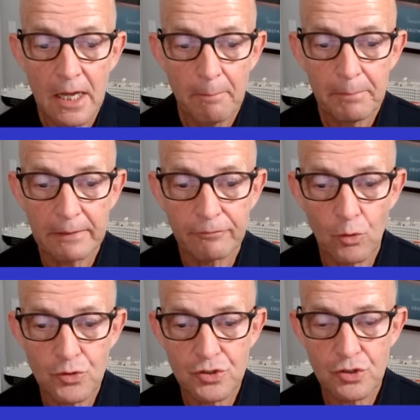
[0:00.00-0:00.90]
But of
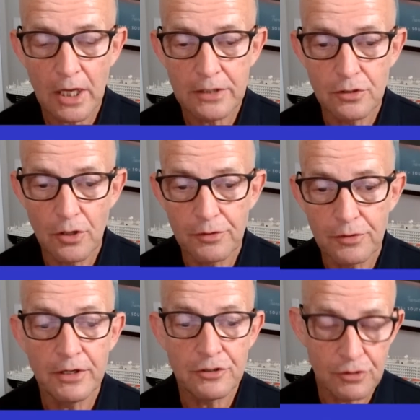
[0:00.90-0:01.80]
course, as you know, the
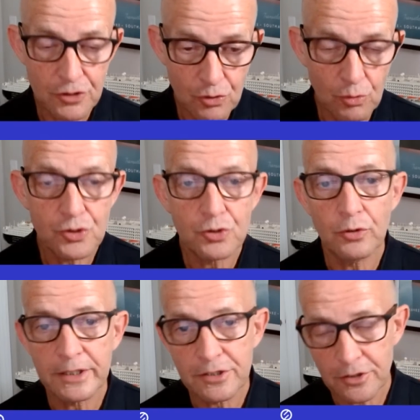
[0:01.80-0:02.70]
Venturous shore
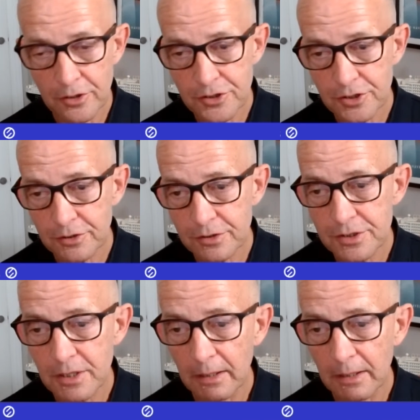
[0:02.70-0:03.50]
excursions